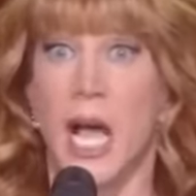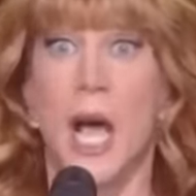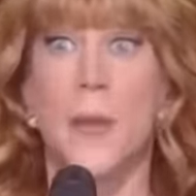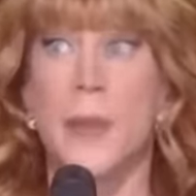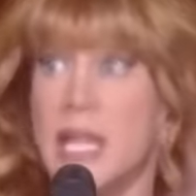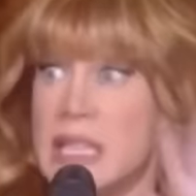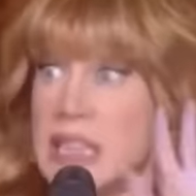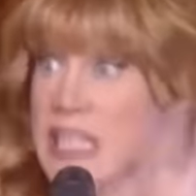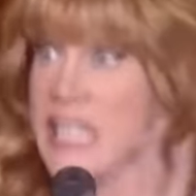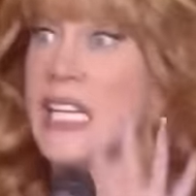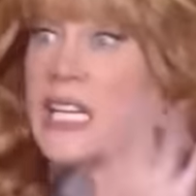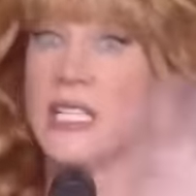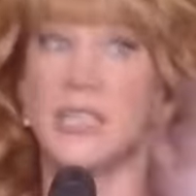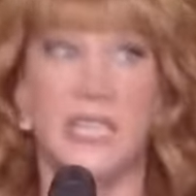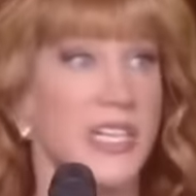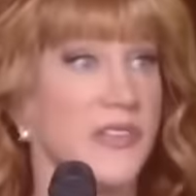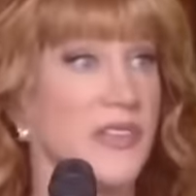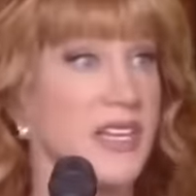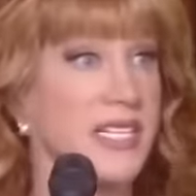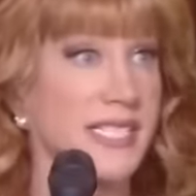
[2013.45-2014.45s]
about Leah
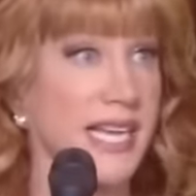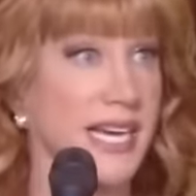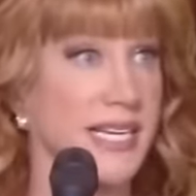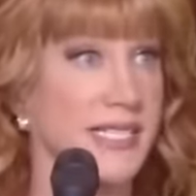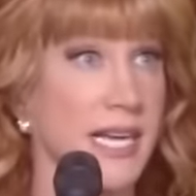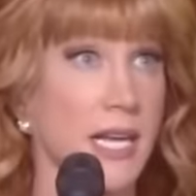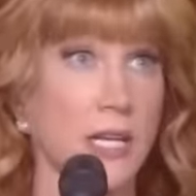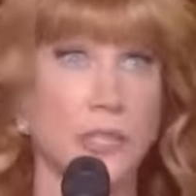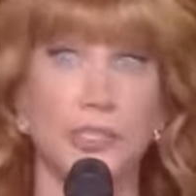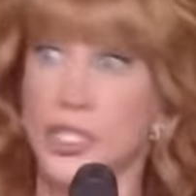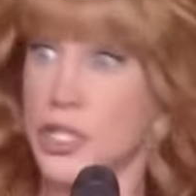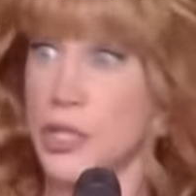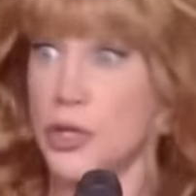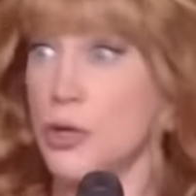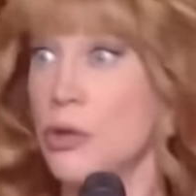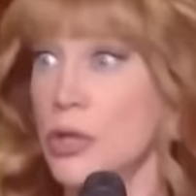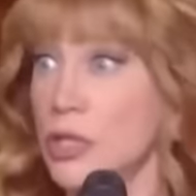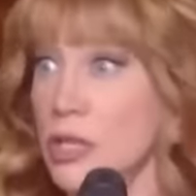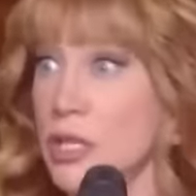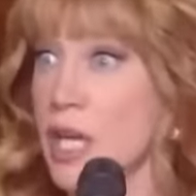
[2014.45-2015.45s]
leaving Scientology.
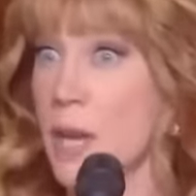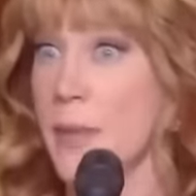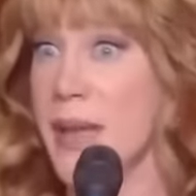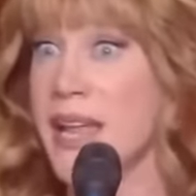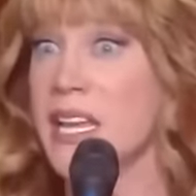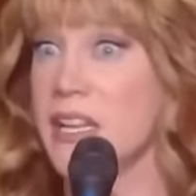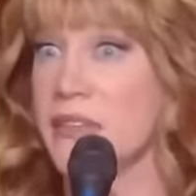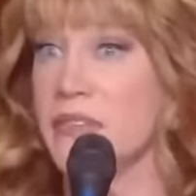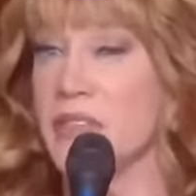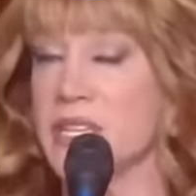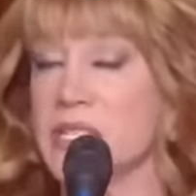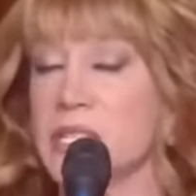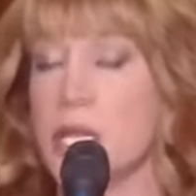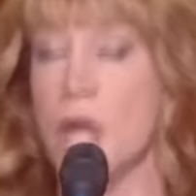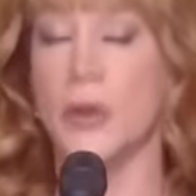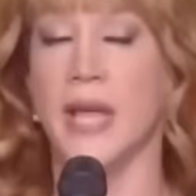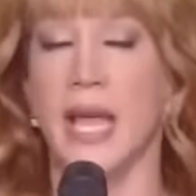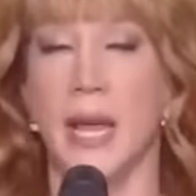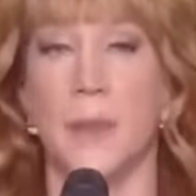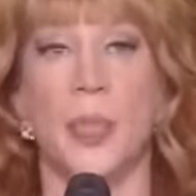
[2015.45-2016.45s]
You can look up any of this.
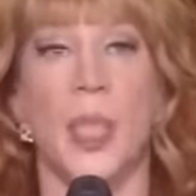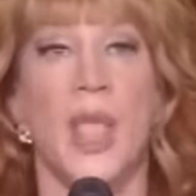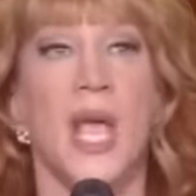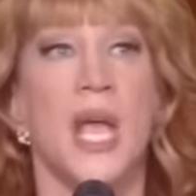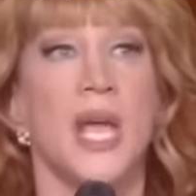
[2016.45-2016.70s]
Okay.